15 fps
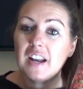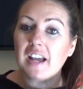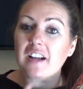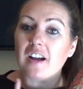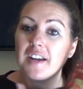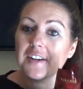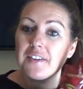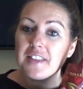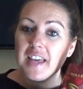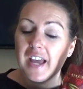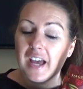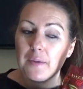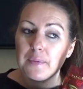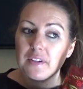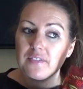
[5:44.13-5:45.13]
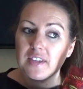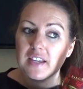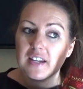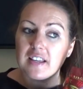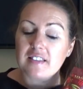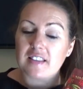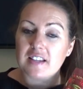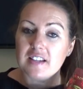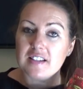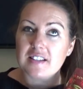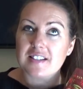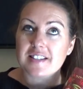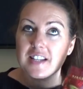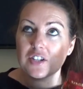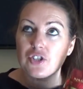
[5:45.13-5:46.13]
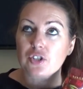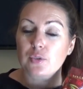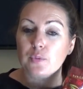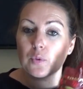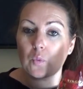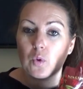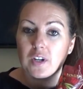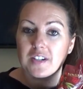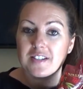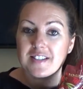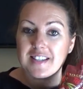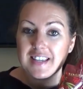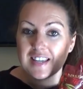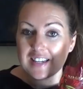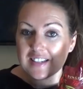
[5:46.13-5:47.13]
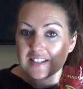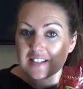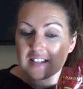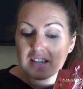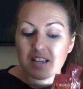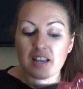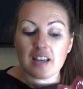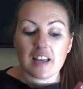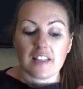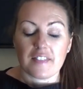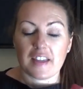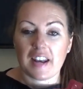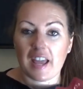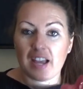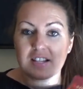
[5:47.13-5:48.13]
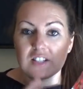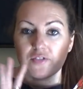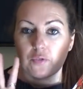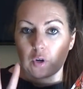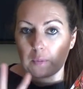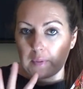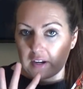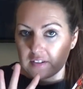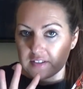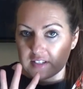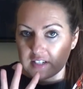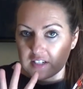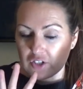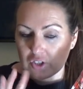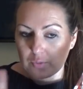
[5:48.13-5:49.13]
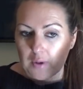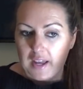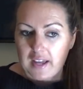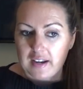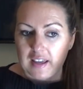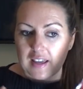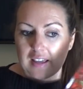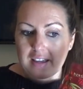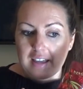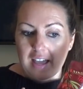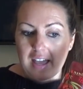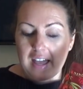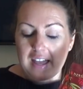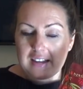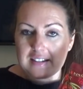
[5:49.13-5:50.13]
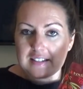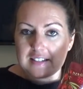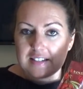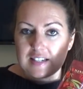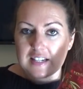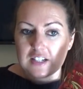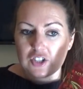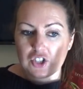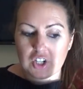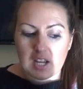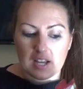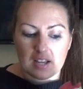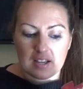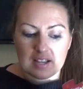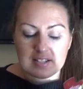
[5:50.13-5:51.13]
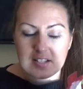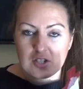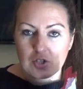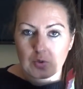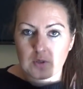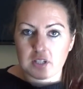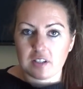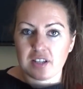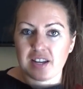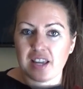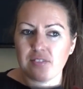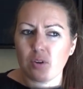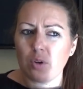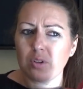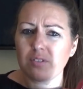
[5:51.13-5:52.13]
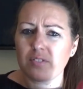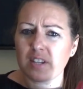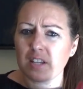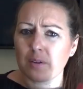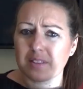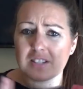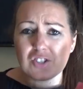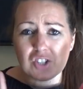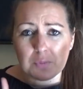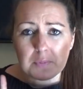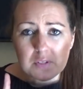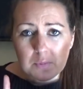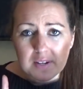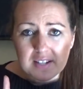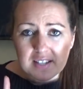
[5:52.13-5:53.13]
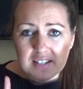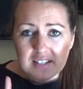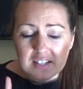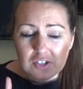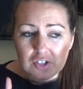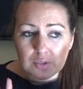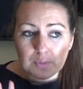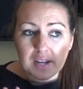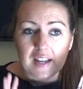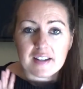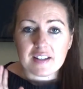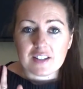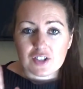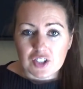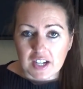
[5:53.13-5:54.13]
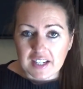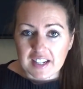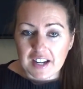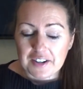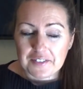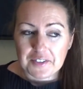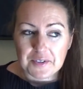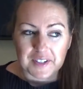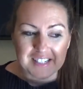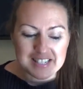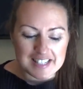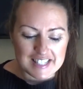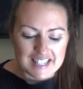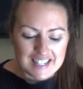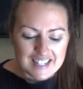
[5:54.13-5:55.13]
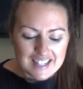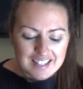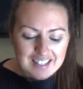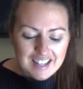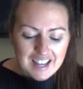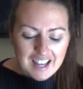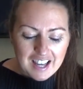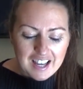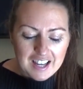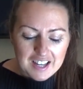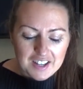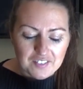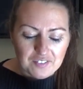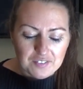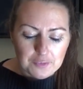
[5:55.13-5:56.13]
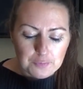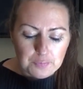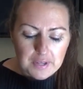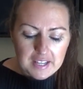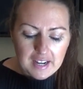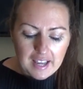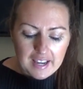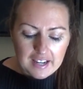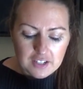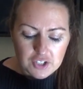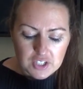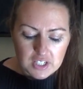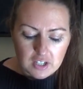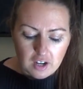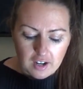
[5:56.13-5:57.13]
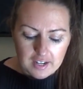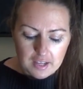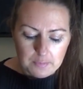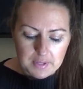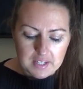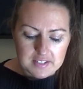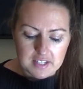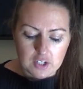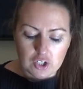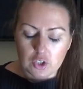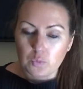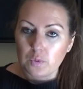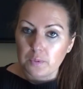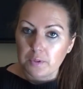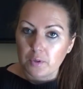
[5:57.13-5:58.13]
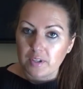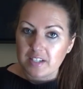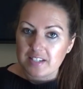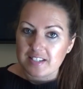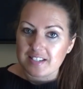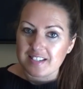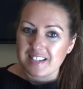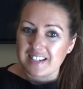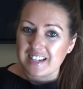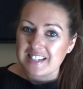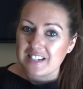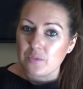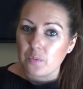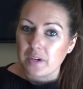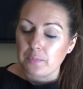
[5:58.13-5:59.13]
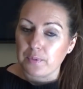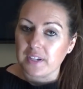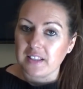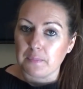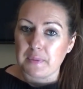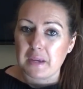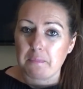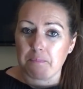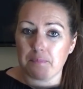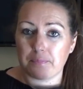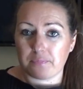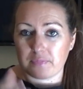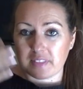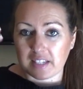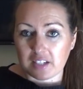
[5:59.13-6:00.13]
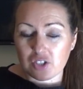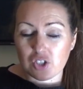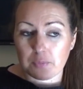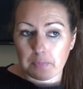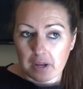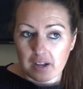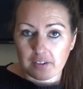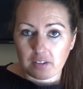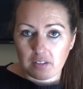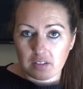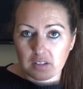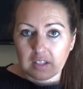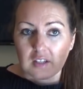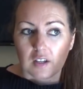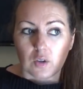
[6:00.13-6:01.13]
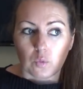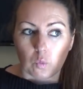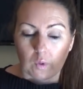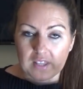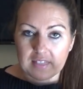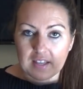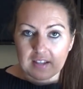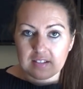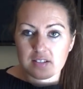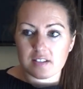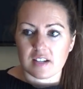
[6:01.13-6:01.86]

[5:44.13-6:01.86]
I got out of the habit of getting the Essential Rewards kit that has four bottles of Ningxia Red and Ningxia essential oil. And I have a whole video on the cheapest way to get Ningxia Red. Check it out if you wanna see. Um, but I actually got it because I knew we were going to Disney and I didn't want to bring the big Ningxia bottle with us.